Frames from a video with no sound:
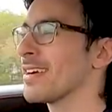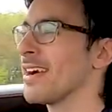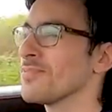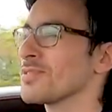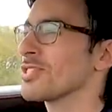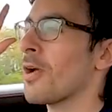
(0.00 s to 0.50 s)

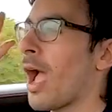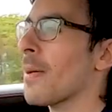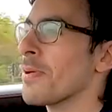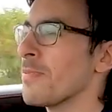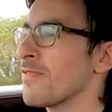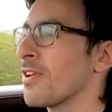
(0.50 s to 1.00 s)
I'm so
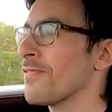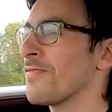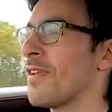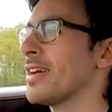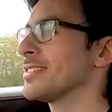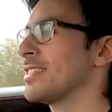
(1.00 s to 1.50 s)
happy we've got a
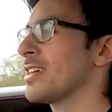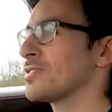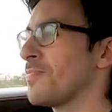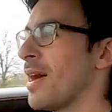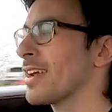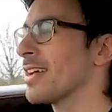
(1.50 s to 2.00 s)
flat six
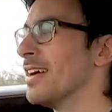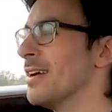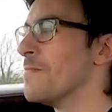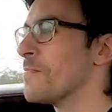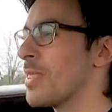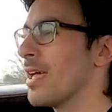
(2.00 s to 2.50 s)
back
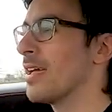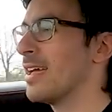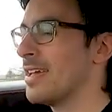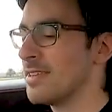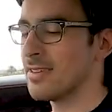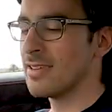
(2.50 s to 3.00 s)

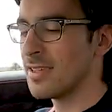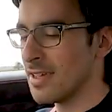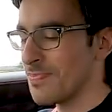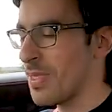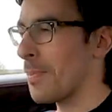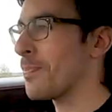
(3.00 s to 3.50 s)
in
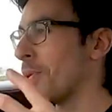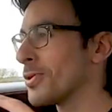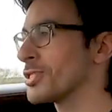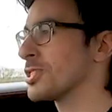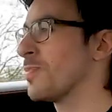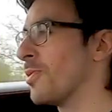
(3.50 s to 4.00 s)
a
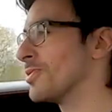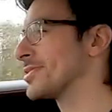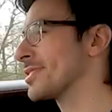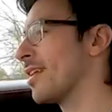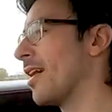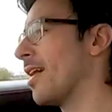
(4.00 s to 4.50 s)
Porsche
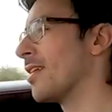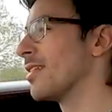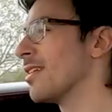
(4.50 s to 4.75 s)
sports car.